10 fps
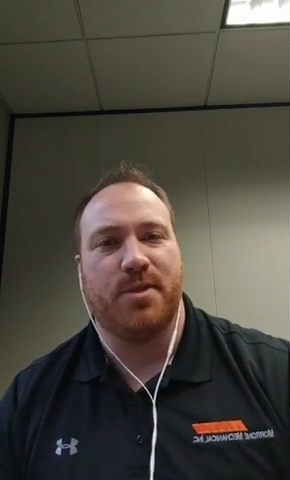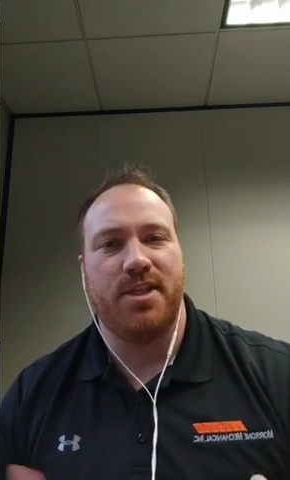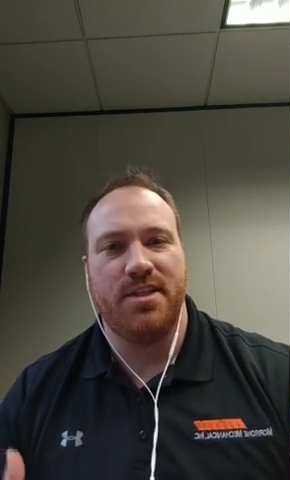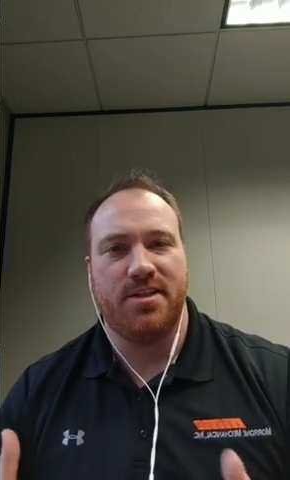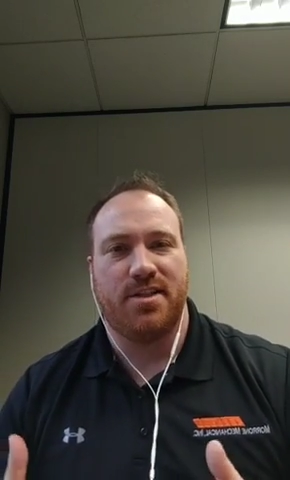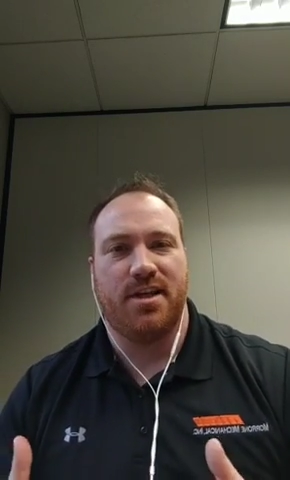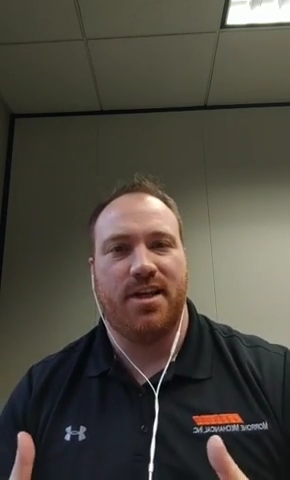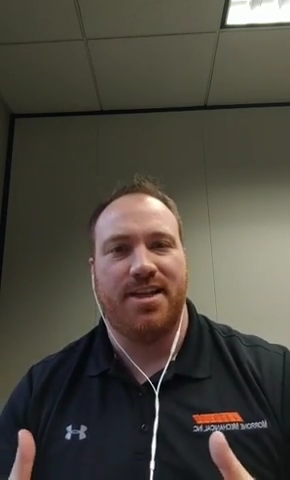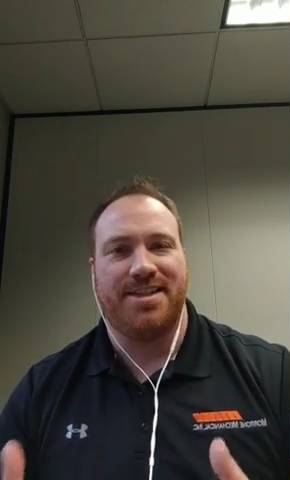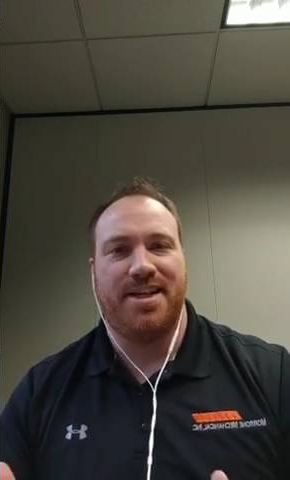But this is,
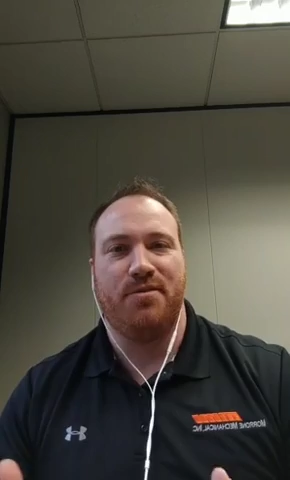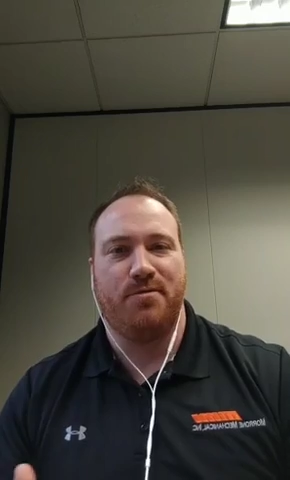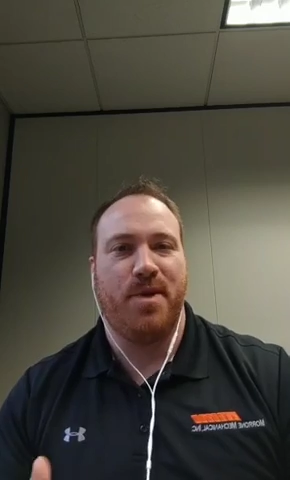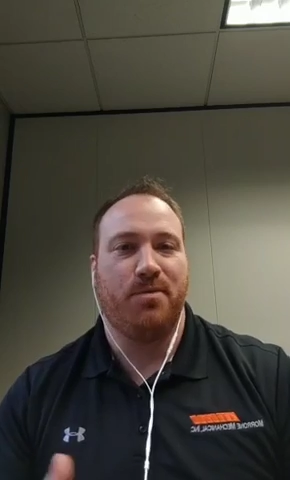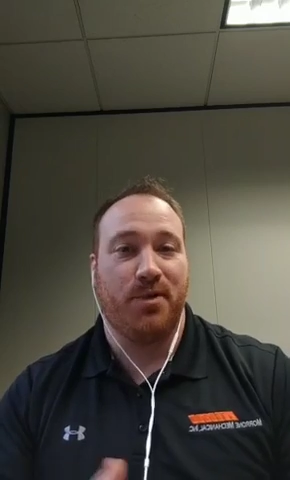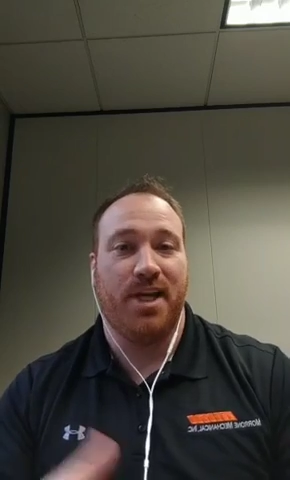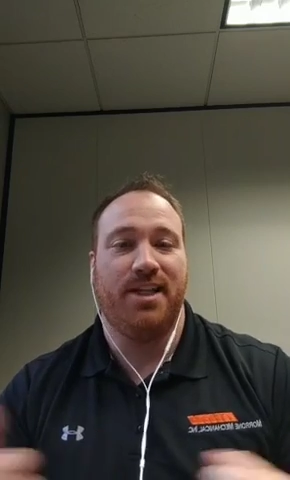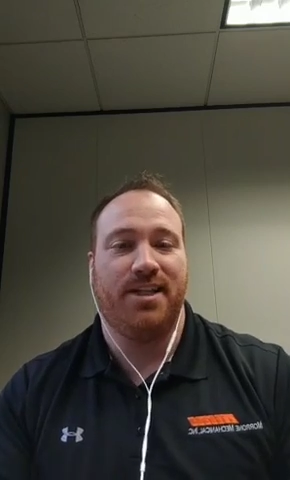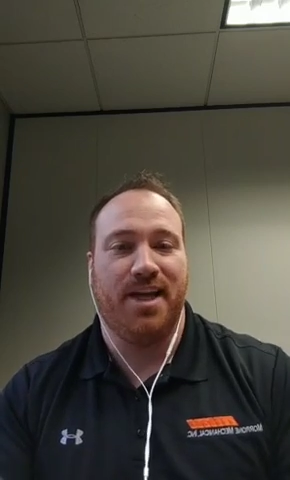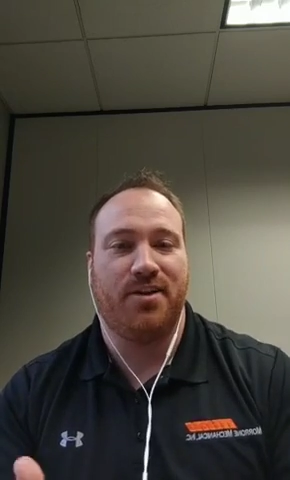instead of people
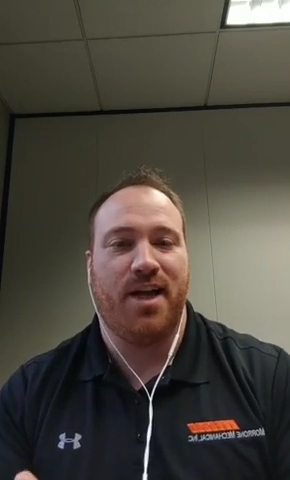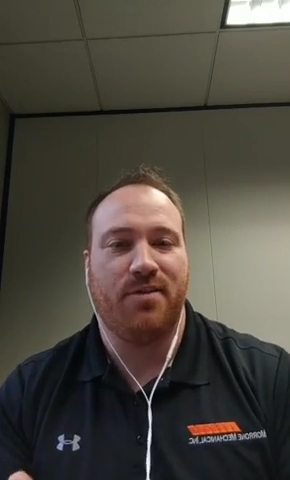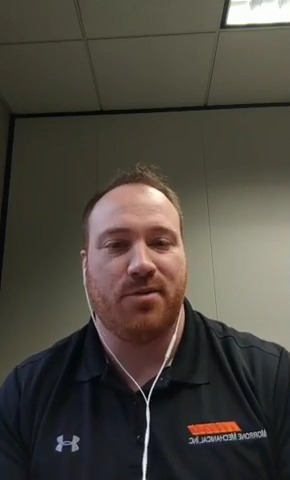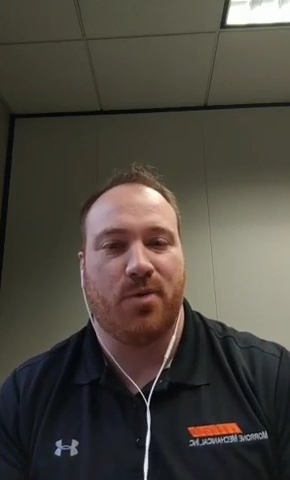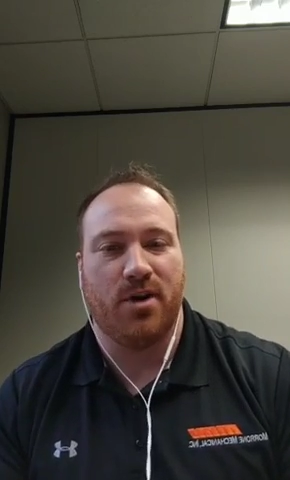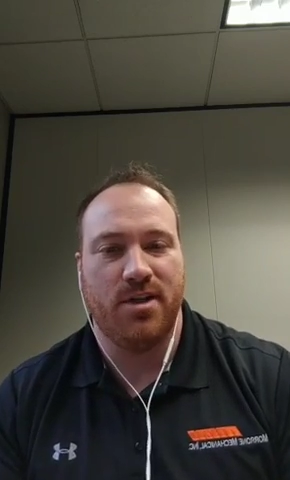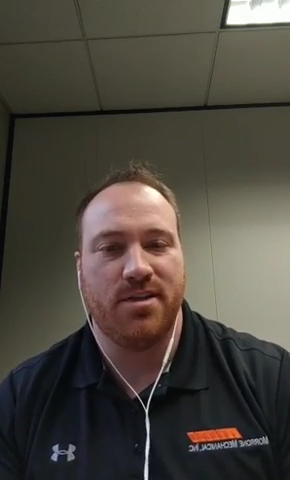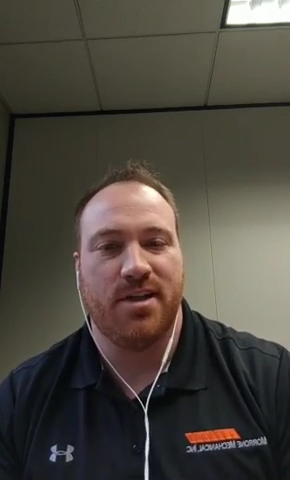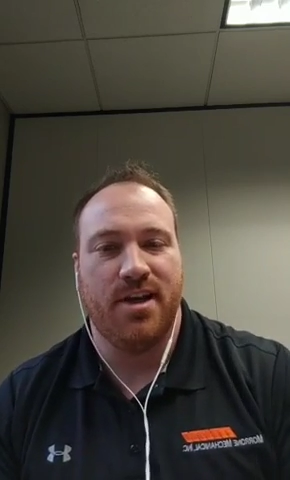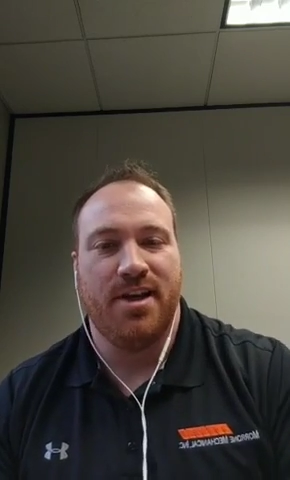getting together and having
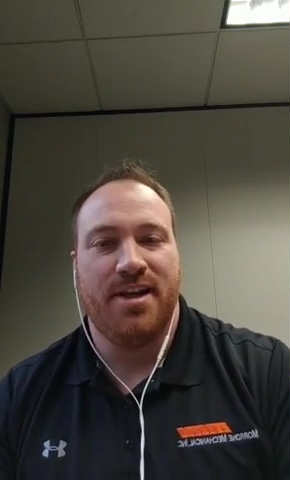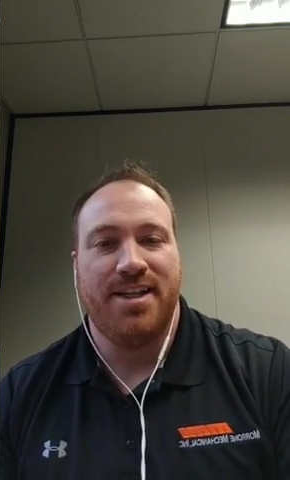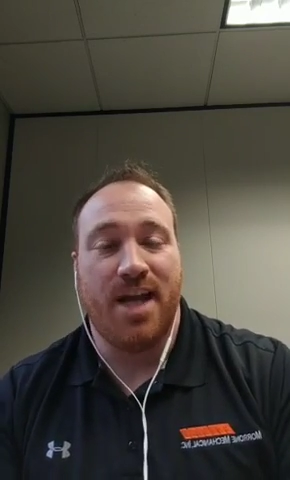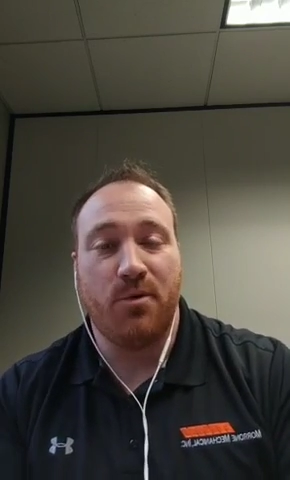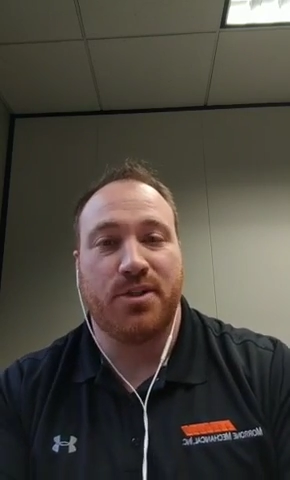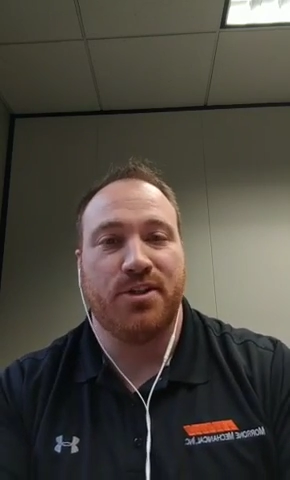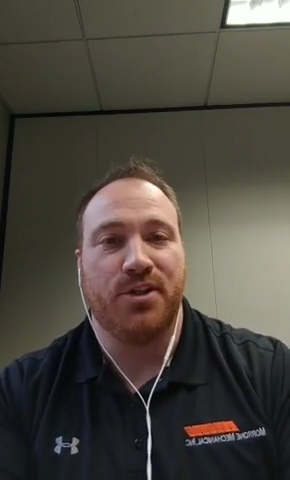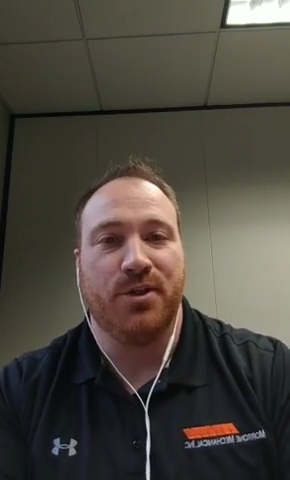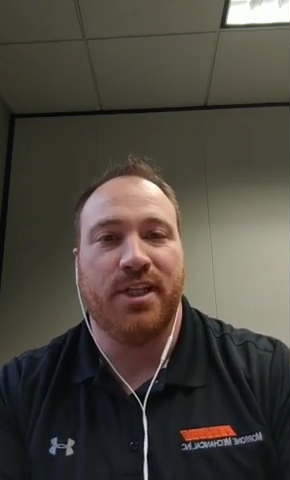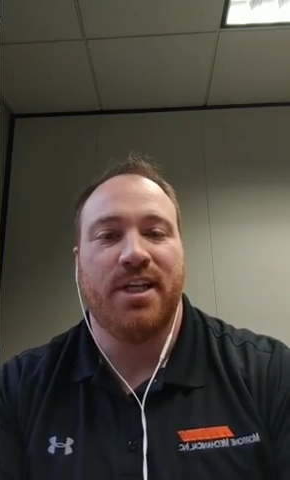parties, now what they're
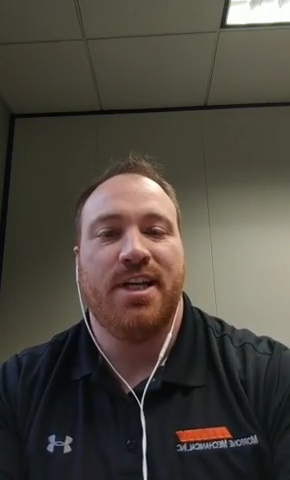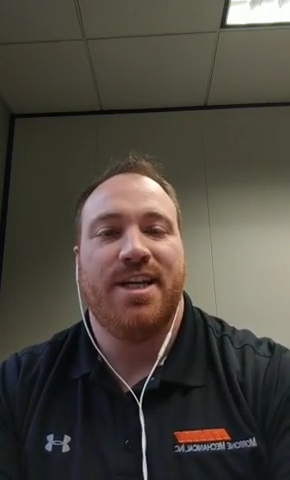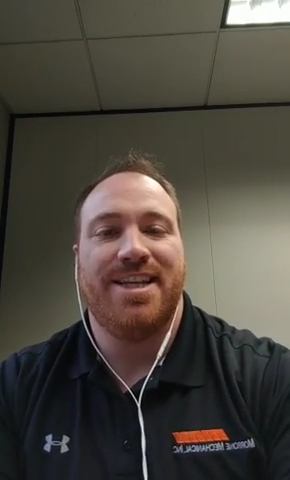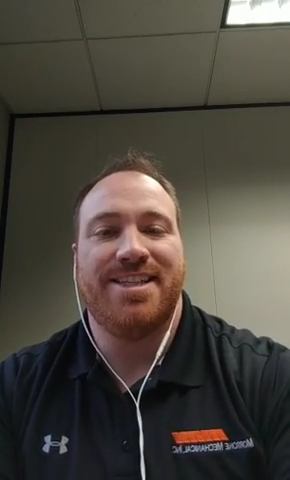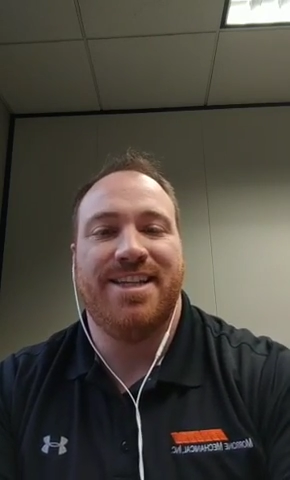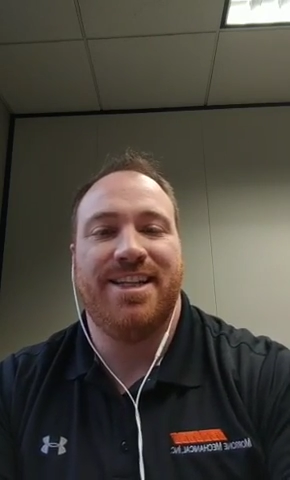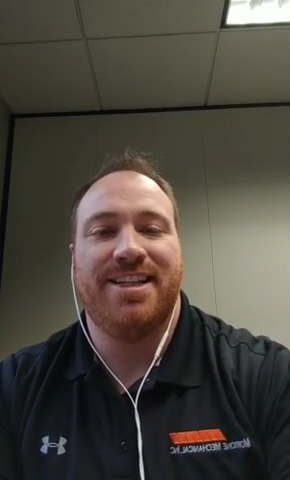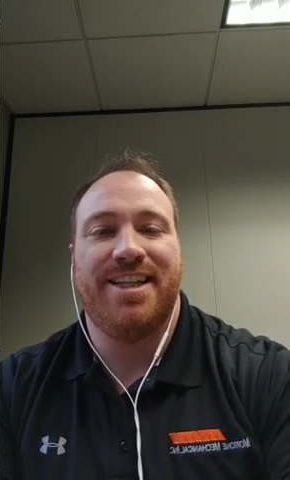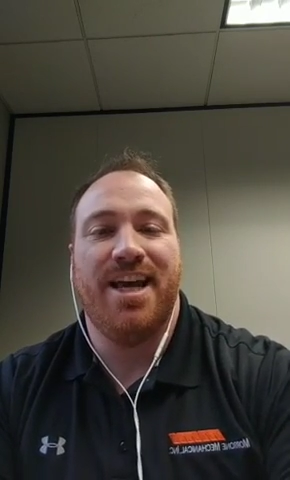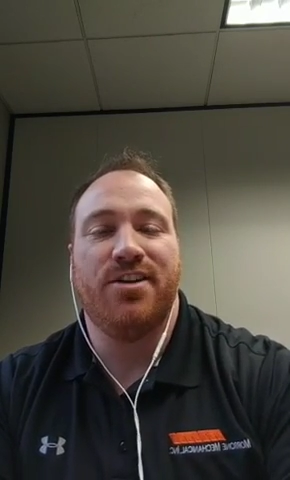doing is
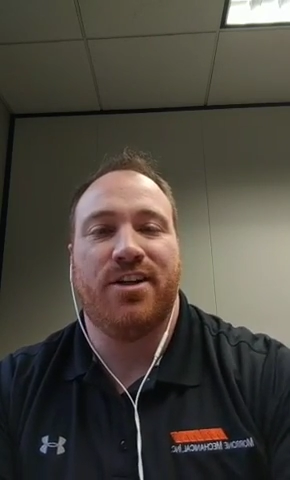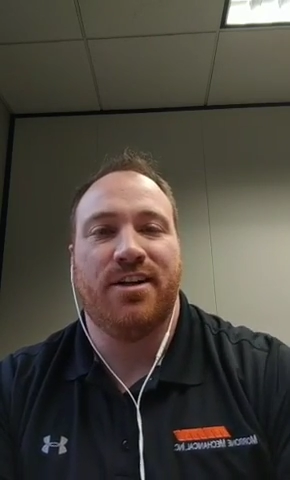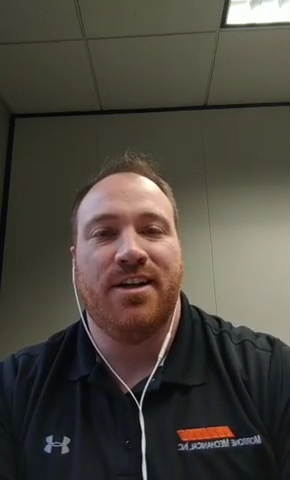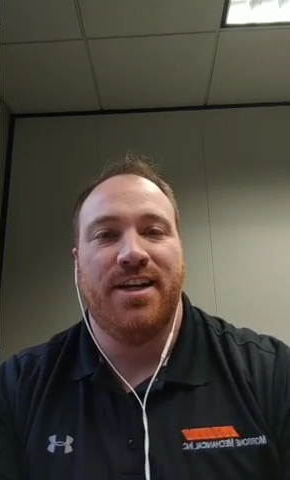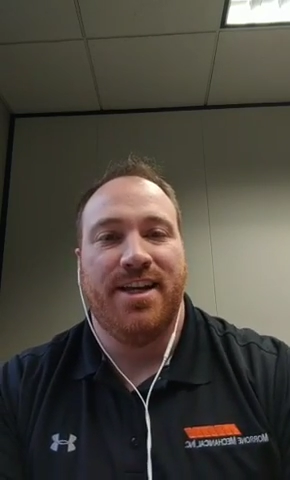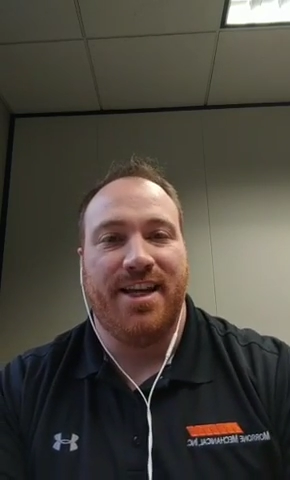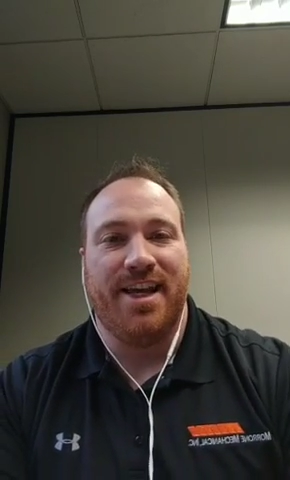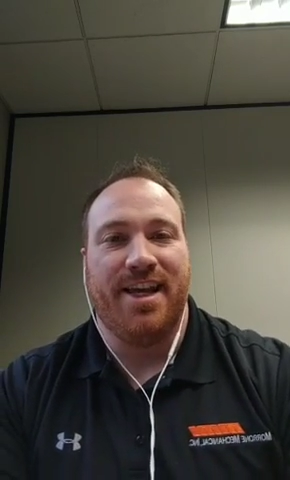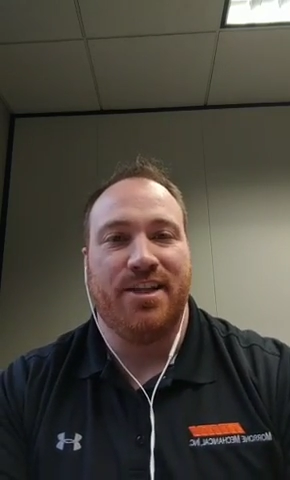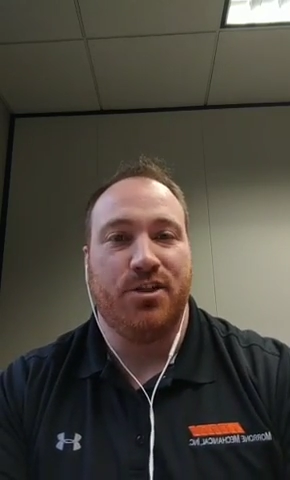getting together
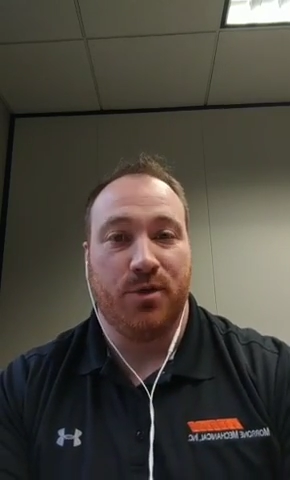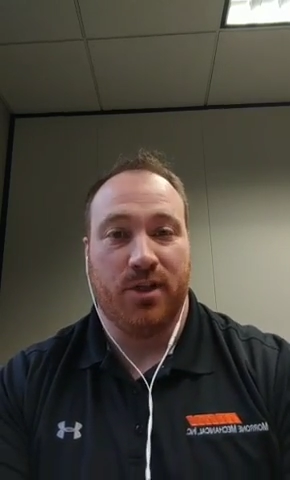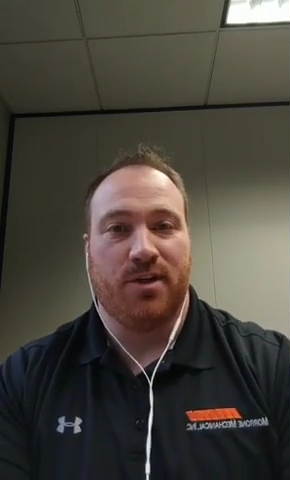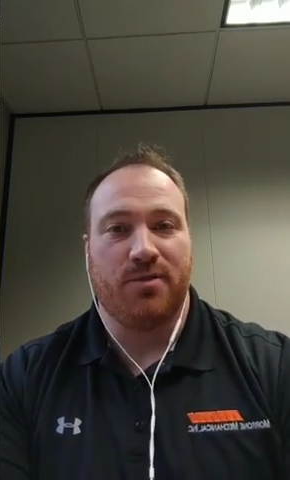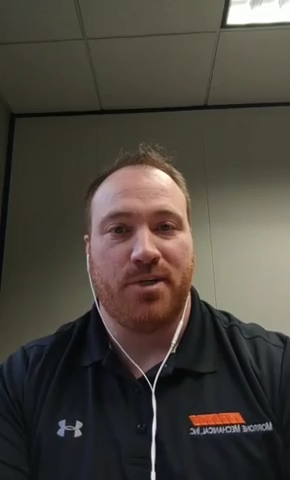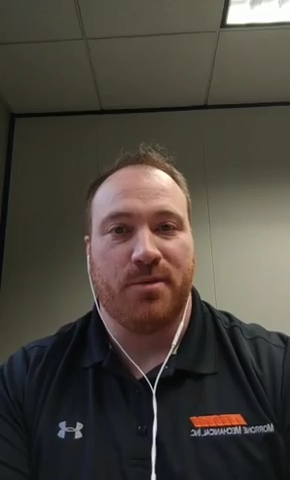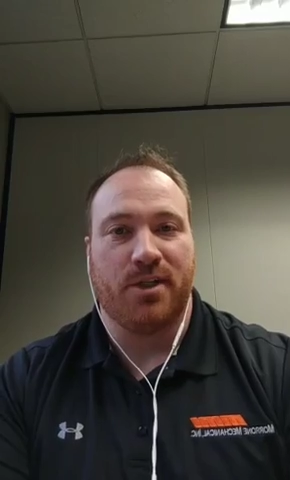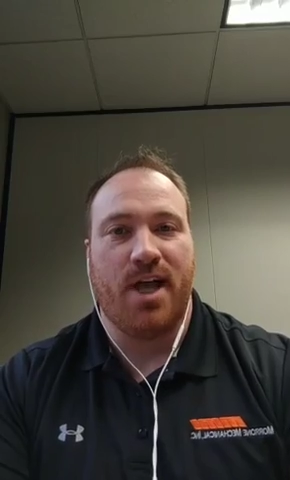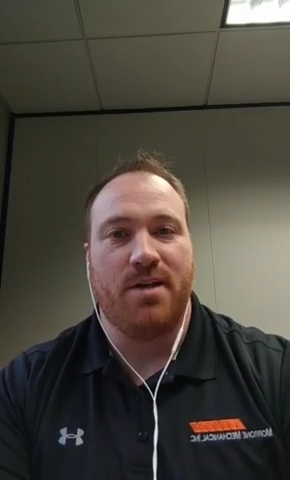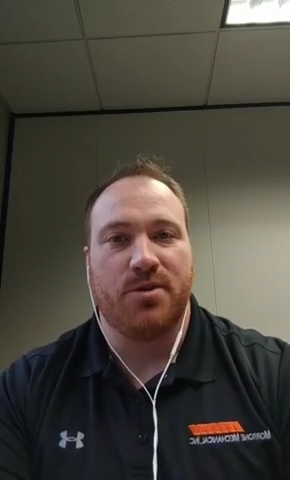and doing it on
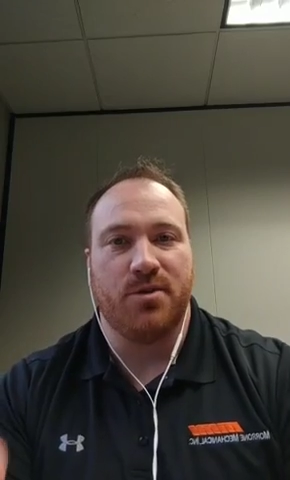Facebook Live.